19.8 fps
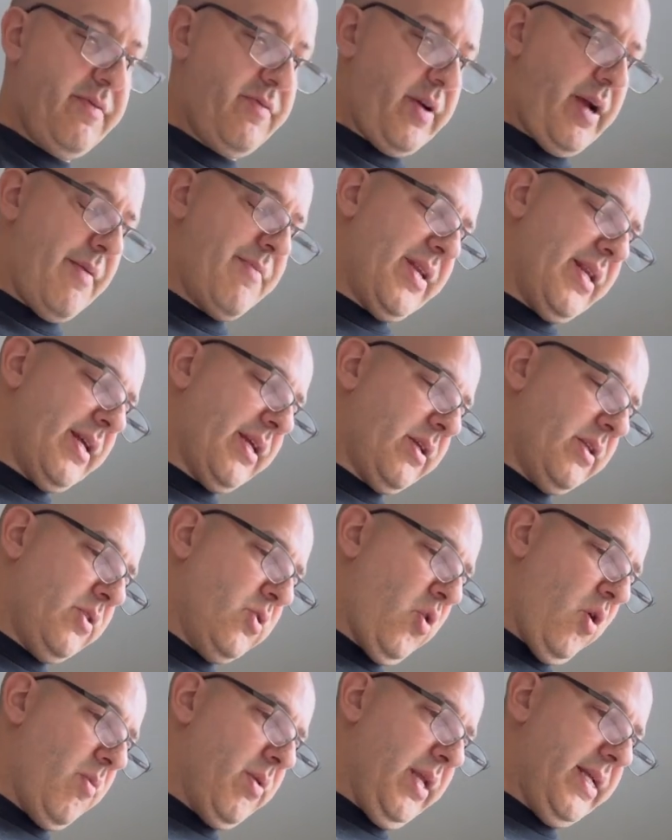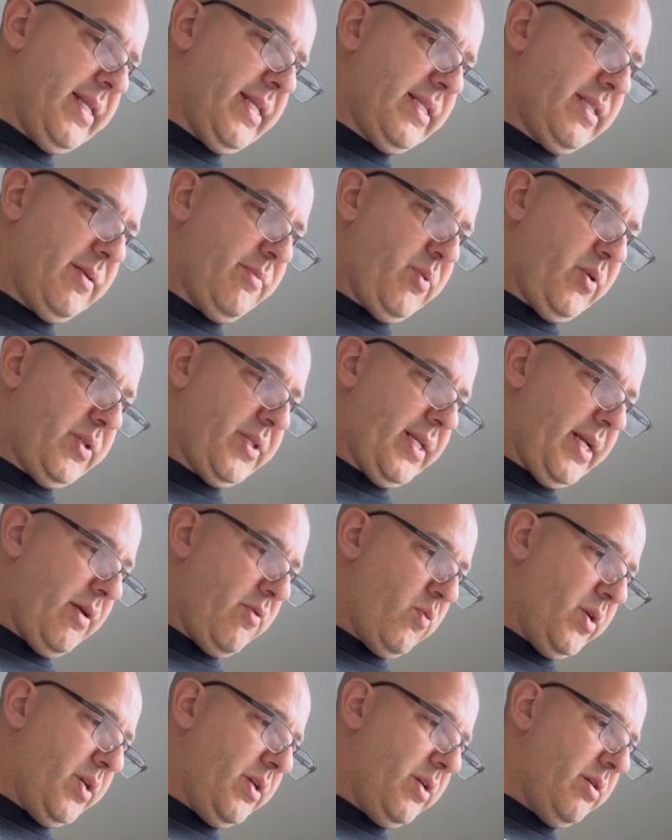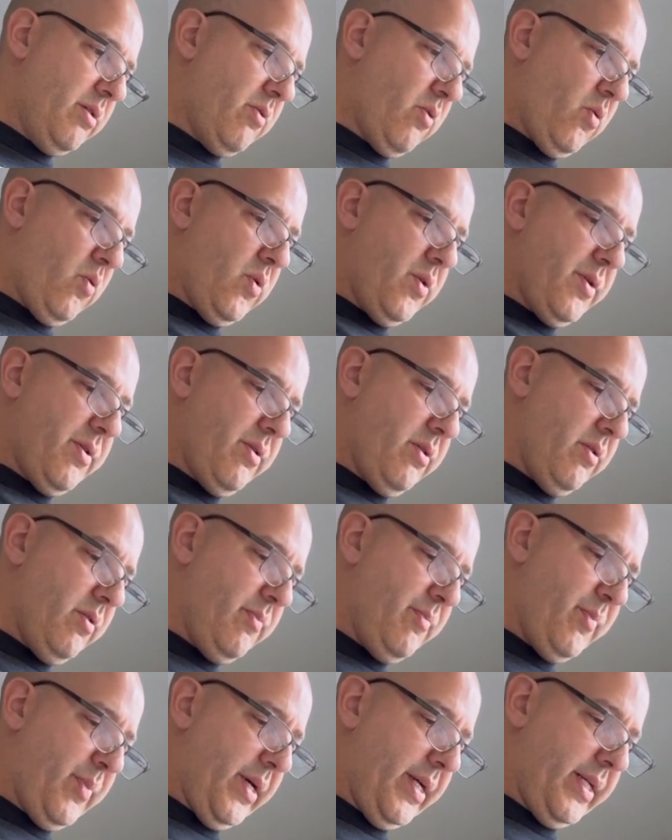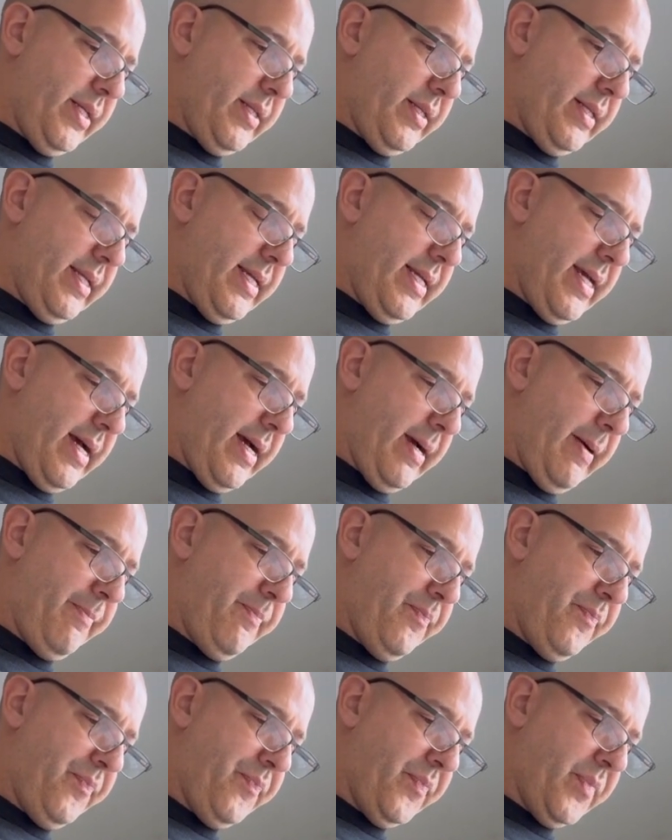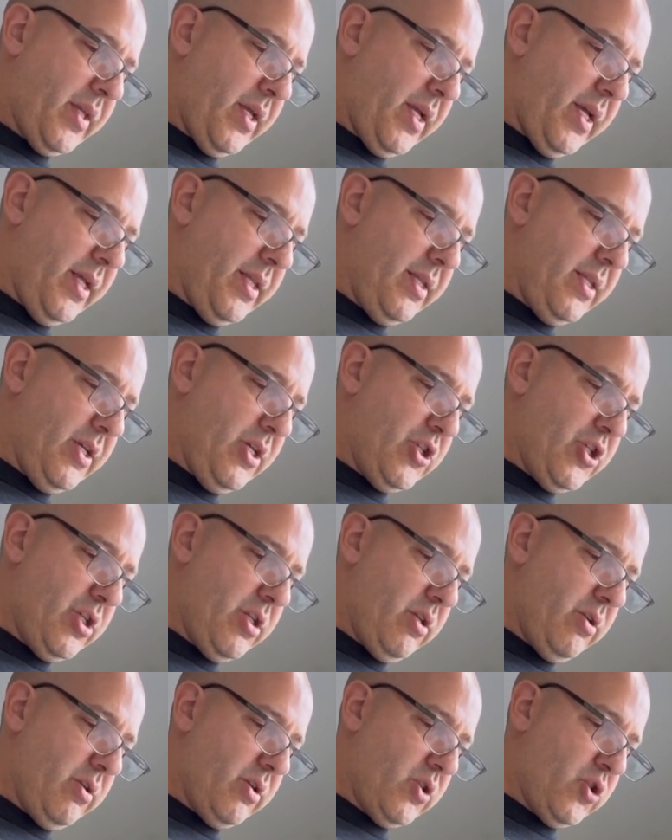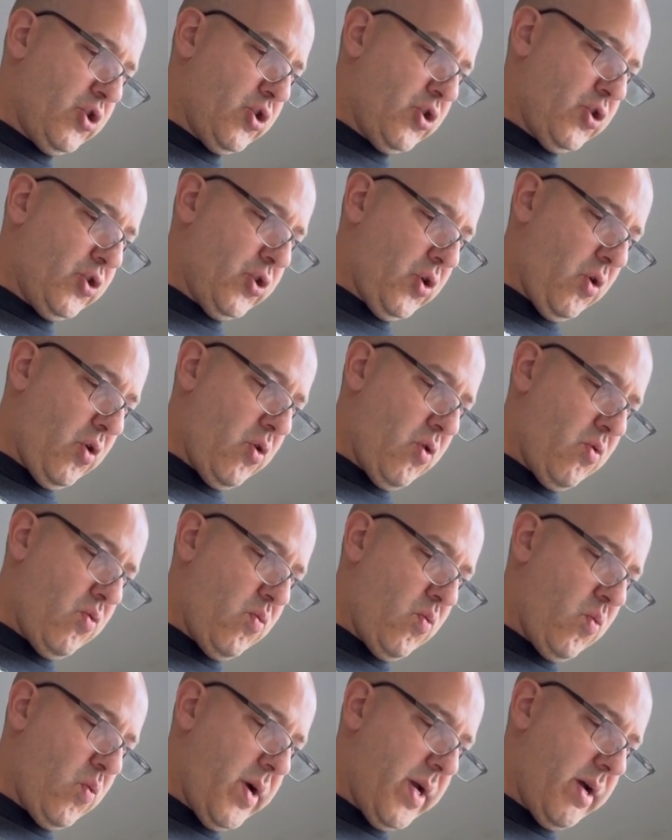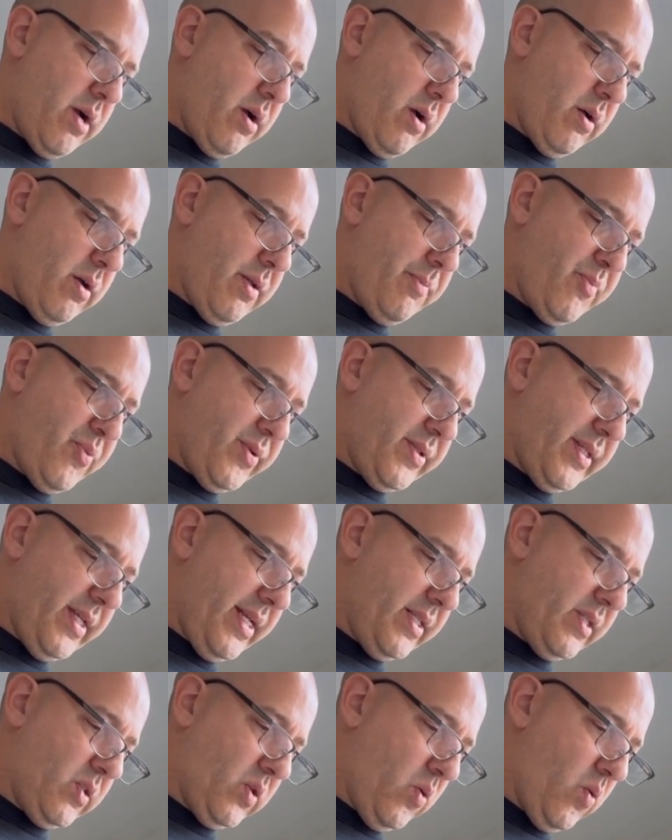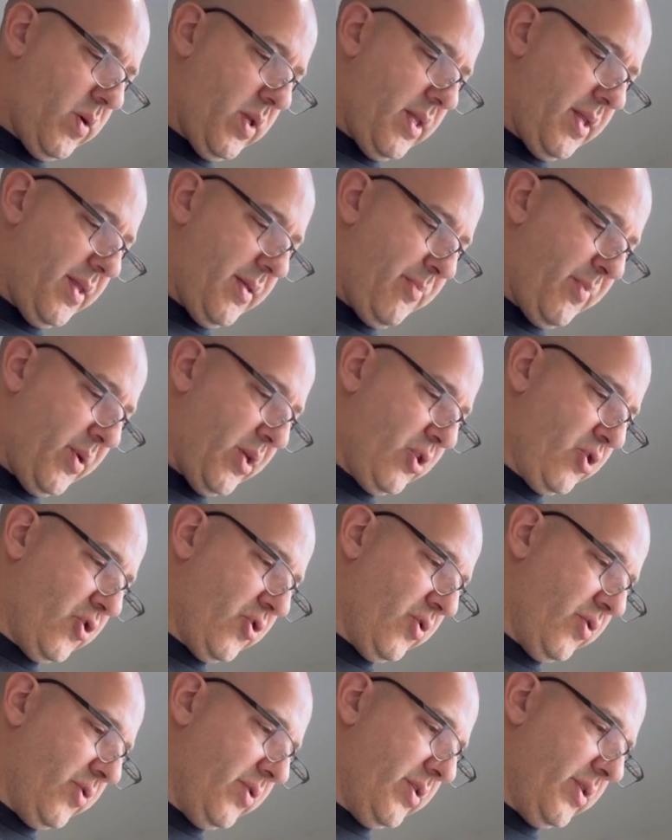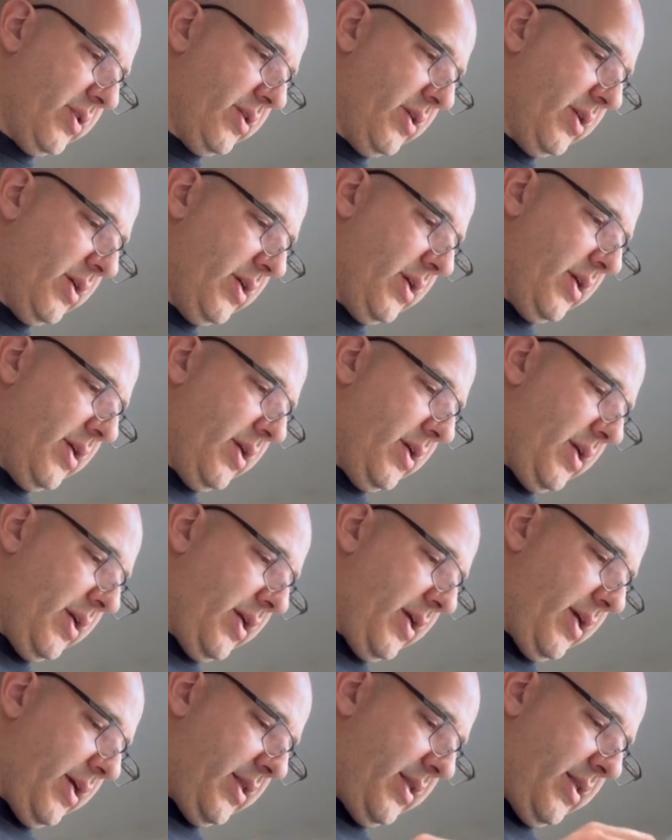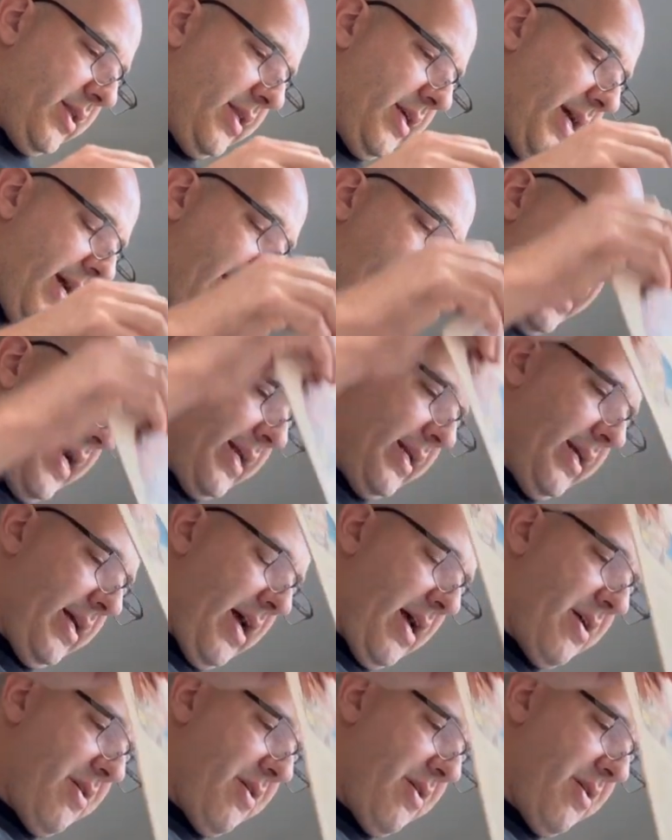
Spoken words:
I mean, like normally that's a book that I wouldn't order, but the condition looked so well and presented so well in the pictures that I